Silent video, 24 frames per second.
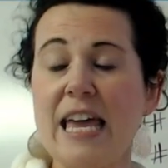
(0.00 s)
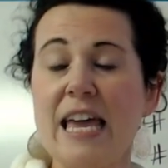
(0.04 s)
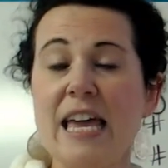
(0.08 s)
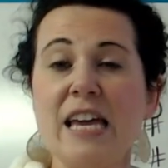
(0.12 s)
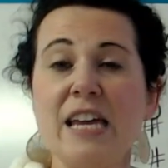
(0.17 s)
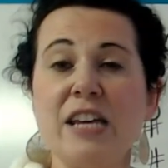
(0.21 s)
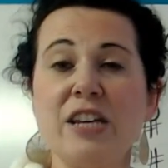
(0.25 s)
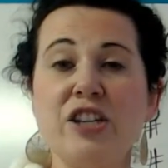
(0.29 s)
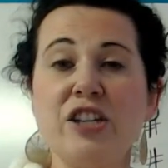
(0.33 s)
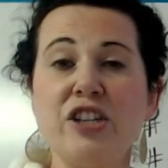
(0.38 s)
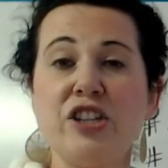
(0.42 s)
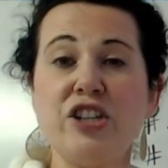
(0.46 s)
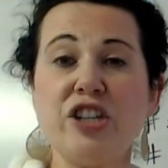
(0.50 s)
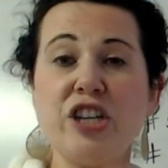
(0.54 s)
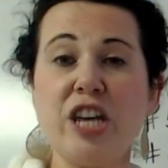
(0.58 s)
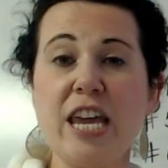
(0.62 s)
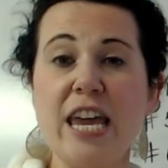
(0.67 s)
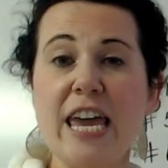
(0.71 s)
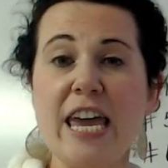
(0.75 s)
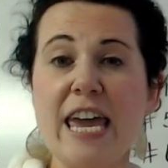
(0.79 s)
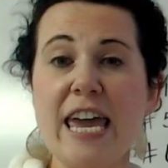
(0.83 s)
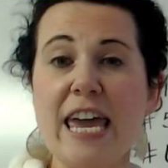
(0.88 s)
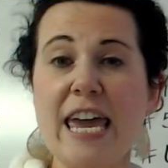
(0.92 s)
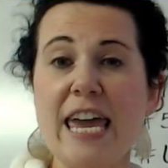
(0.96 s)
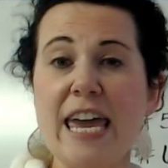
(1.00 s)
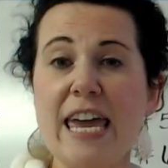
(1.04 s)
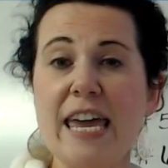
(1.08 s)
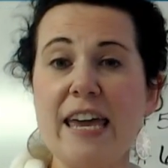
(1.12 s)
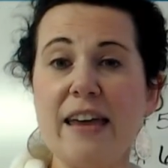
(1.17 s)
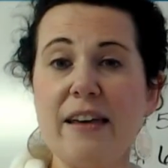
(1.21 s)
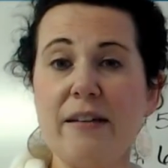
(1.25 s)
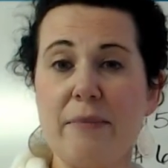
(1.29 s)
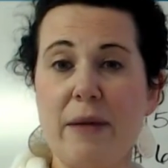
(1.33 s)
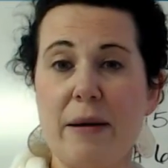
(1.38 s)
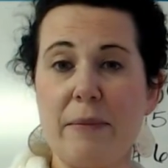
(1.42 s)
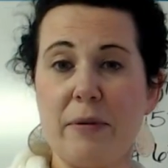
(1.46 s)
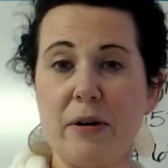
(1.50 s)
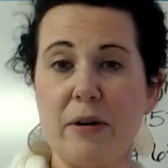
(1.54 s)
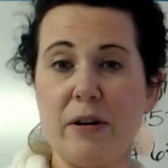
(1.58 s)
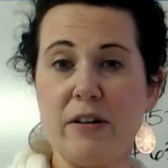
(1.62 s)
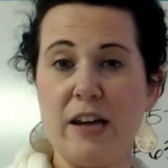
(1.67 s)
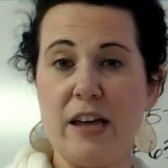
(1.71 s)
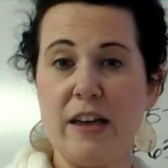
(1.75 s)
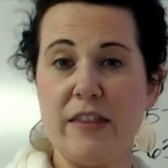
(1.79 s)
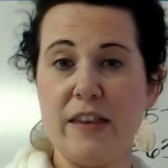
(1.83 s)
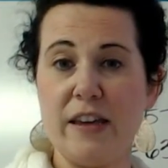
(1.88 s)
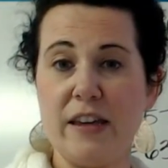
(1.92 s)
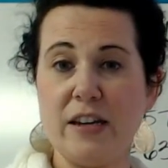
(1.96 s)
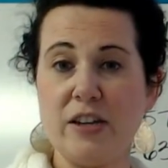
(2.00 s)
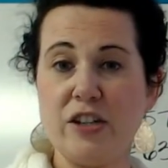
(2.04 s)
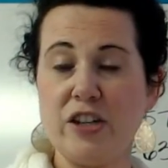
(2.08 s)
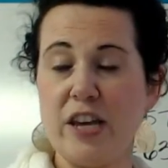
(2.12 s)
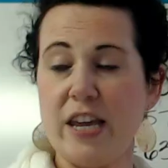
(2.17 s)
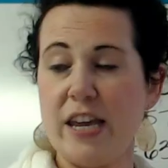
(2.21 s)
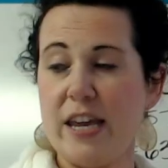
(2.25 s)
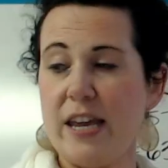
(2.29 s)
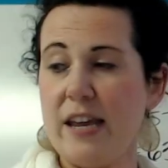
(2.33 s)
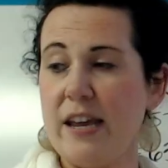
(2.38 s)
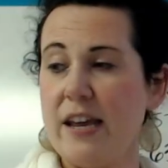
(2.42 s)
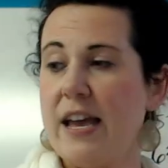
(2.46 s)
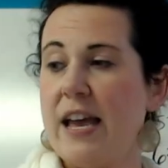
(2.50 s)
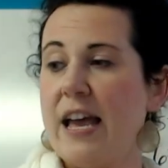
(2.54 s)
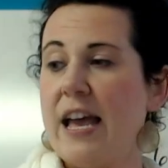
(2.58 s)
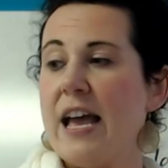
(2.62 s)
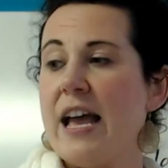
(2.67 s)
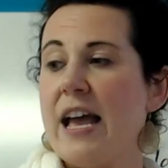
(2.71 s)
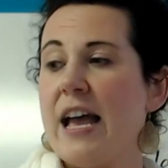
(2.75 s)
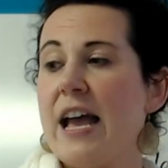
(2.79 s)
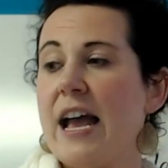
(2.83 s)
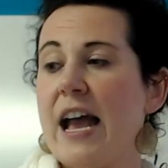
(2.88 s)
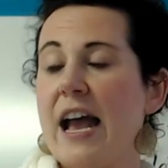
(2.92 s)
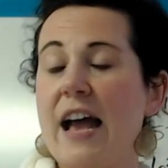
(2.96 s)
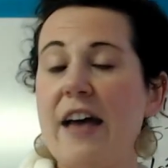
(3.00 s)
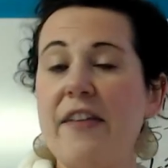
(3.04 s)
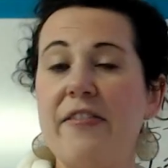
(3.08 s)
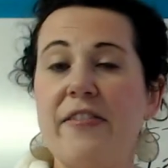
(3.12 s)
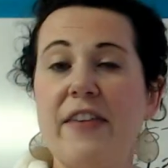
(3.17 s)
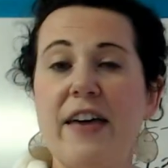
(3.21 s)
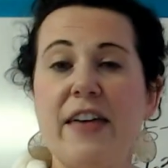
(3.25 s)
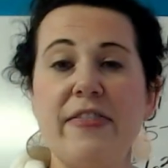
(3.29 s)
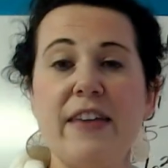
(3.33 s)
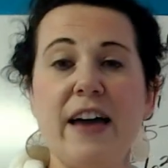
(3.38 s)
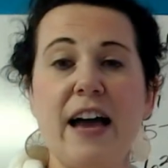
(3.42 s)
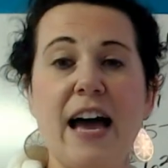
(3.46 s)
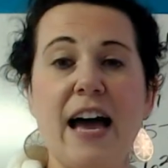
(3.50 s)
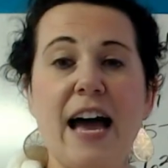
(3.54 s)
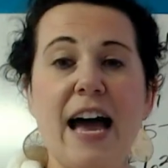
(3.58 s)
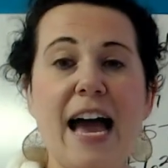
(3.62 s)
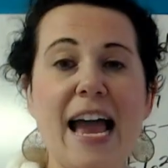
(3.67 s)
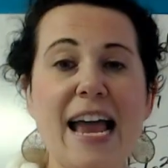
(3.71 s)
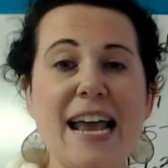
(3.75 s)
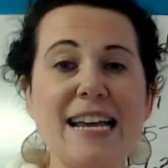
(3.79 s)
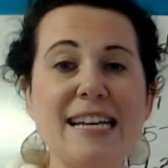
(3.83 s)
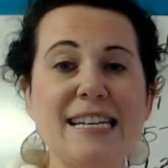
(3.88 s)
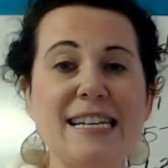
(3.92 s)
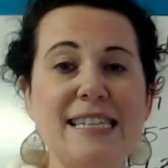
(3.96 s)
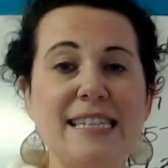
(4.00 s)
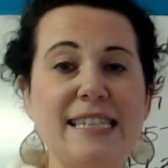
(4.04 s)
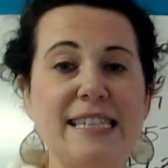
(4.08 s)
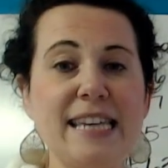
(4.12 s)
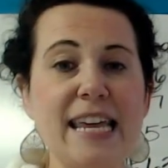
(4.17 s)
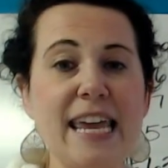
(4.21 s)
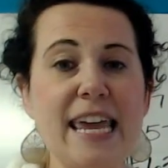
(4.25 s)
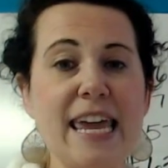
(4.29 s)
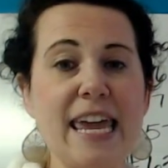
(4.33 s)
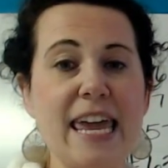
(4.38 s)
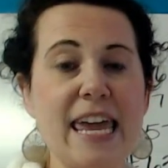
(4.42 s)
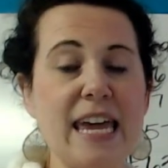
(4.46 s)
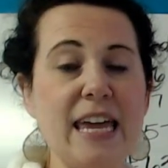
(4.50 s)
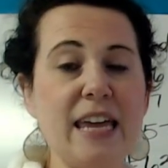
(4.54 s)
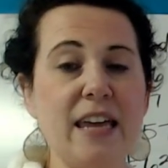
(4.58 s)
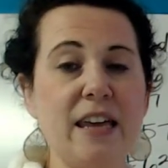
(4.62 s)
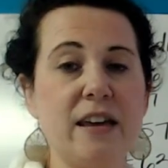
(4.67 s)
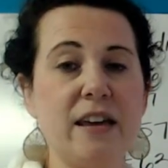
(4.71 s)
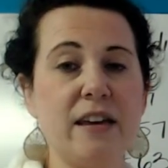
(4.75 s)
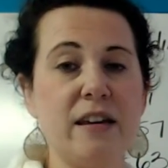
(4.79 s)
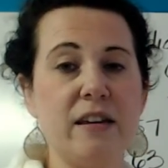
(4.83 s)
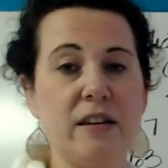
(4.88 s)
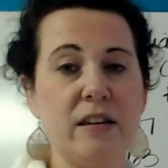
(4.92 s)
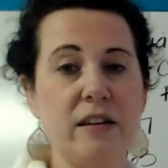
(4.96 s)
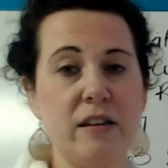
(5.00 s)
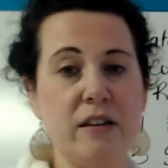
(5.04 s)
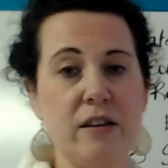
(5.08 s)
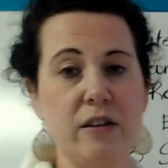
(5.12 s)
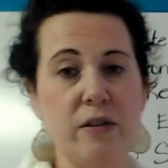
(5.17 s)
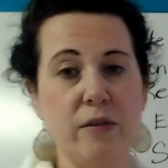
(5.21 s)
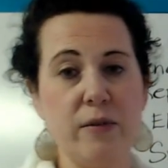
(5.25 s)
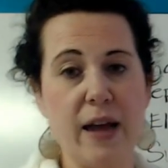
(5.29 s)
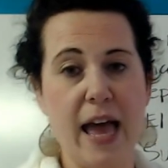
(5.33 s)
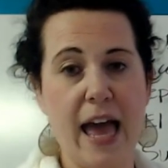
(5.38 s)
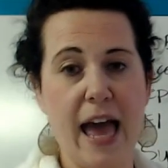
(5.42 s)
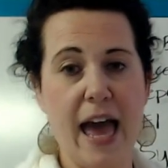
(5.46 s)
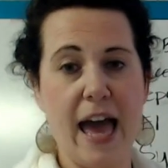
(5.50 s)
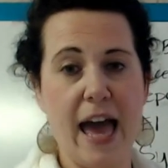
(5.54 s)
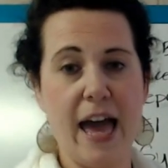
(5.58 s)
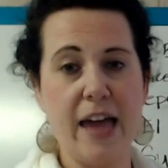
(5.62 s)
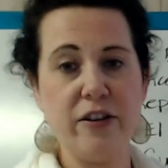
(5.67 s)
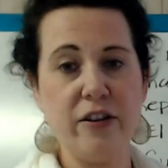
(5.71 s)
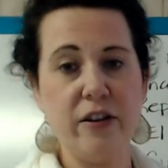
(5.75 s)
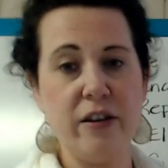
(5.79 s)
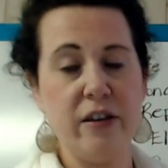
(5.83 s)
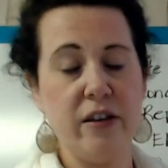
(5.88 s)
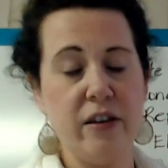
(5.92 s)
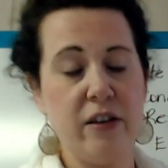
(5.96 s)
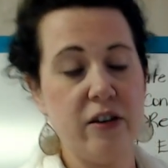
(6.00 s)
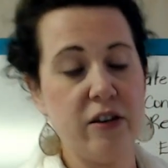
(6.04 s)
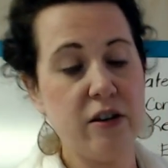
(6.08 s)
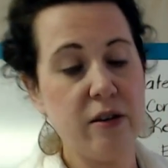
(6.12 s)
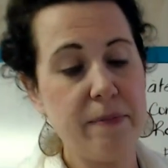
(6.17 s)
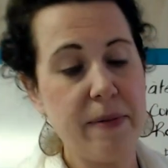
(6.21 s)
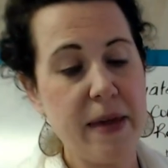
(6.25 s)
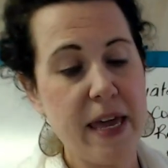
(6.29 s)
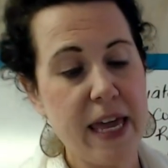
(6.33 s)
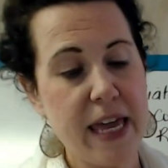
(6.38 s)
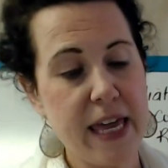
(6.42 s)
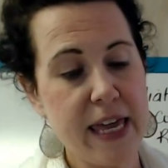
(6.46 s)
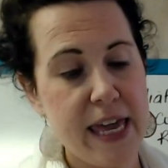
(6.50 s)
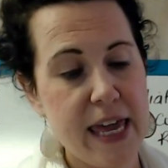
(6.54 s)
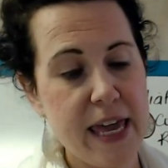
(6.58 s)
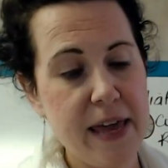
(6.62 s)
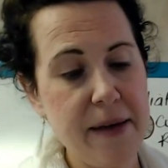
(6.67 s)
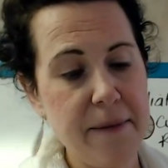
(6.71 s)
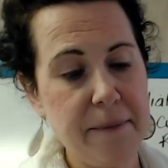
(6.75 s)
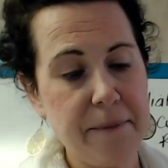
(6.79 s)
G. Remember, nothing G. And then the high C, you add your pinky